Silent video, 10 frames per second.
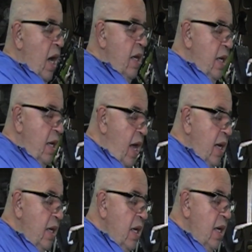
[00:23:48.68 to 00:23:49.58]
and then
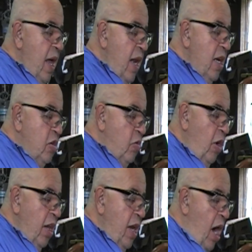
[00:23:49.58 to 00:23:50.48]
that that is
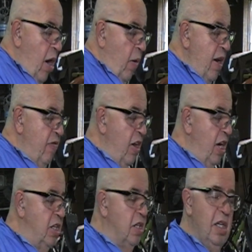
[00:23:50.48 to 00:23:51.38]
really a great
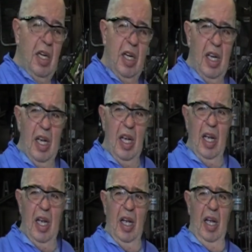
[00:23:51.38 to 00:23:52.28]
finish.
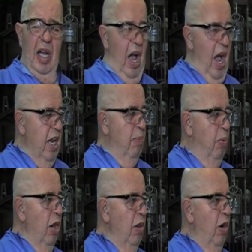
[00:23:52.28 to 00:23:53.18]
I can
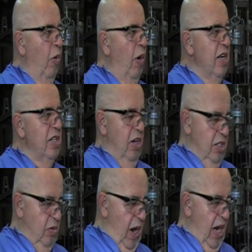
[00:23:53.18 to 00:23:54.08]
put a little
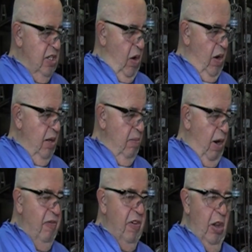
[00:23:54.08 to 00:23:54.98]
Renaissance wax on it and
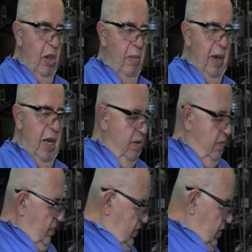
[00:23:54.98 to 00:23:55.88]
buff it a little bit.
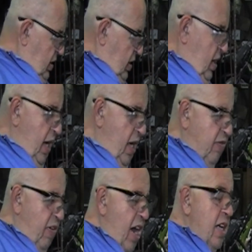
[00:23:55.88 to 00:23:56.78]
That's
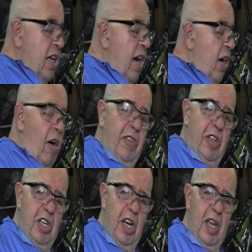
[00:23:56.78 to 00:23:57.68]
fine. Get it off
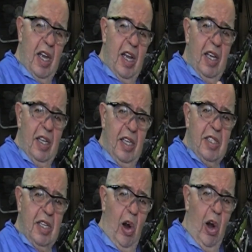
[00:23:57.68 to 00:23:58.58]
the jig.
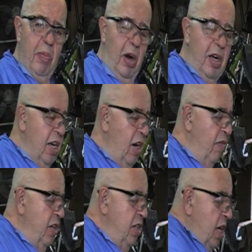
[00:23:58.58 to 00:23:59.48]
This is the hard part. Get
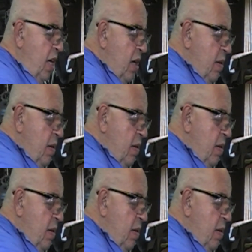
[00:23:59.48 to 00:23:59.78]
off the jig,